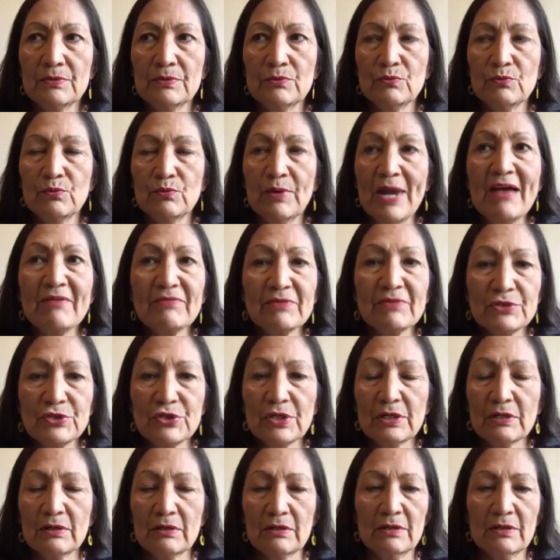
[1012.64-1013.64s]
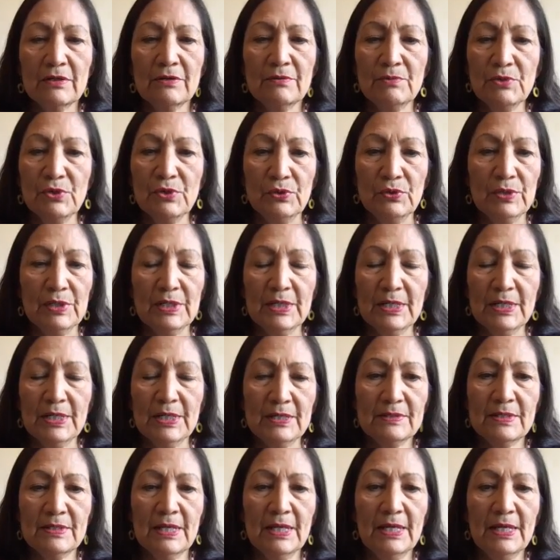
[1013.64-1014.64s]
ravaging our
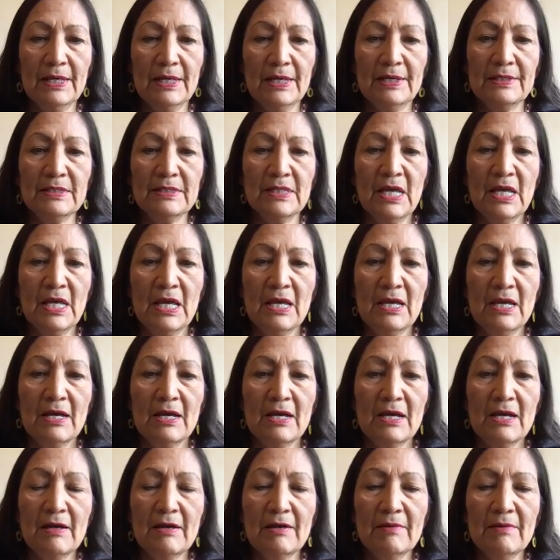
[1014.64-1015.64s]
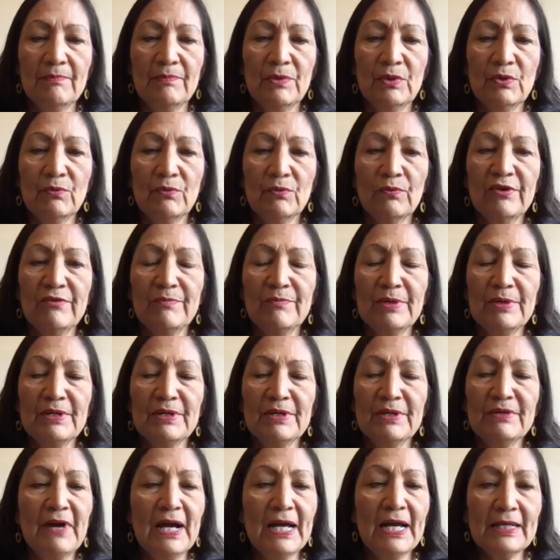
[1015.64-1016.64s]
communities. And we've been
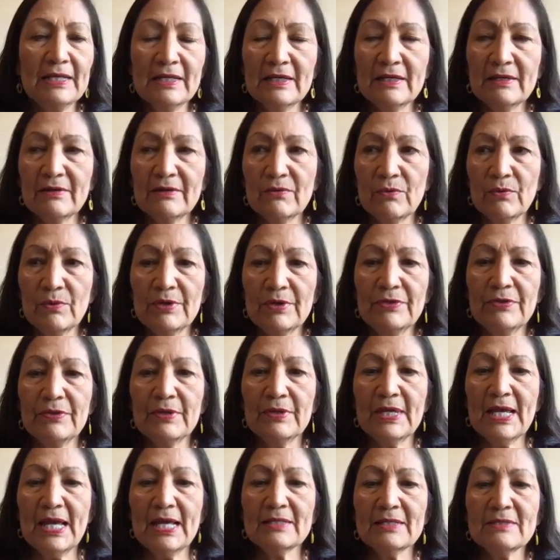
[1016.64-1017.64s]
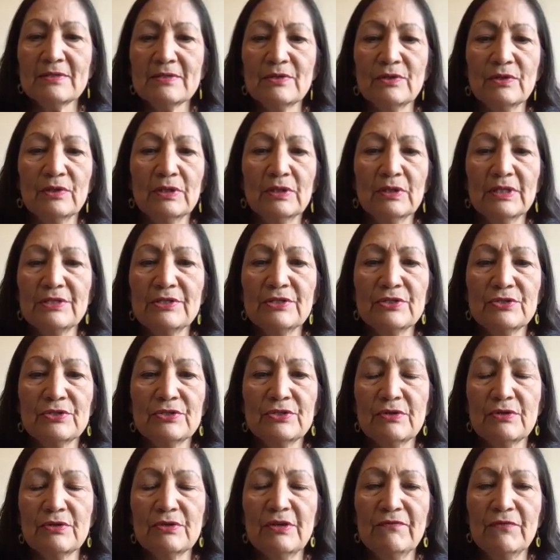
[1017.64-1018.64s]
fighting with the gas and oil
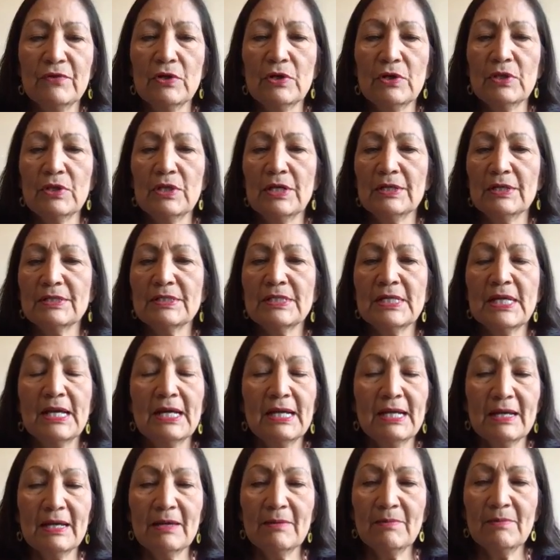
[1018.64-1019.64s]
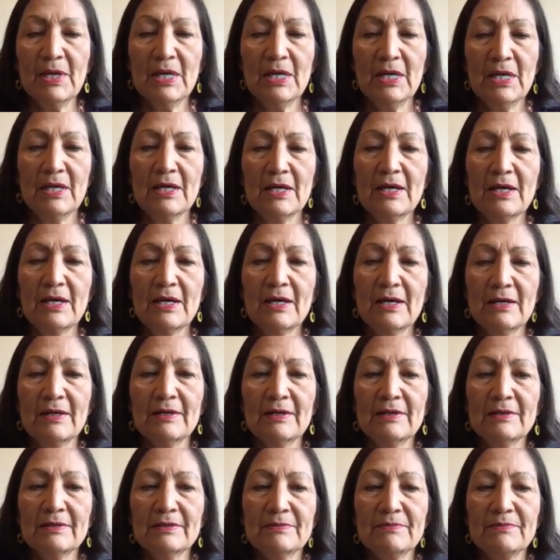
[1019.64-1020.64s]
industry for a long time.
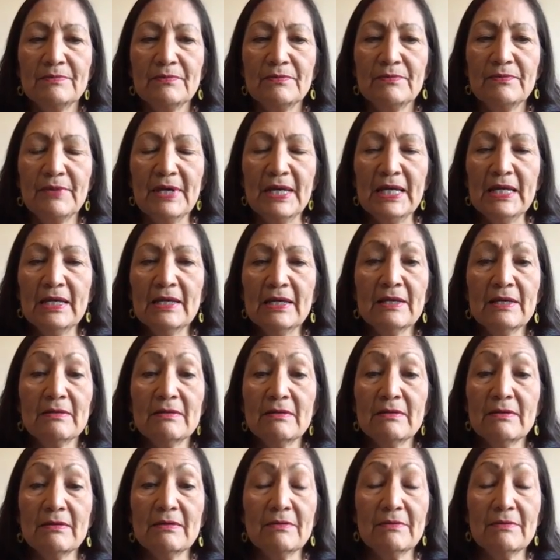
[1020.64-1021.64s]
They can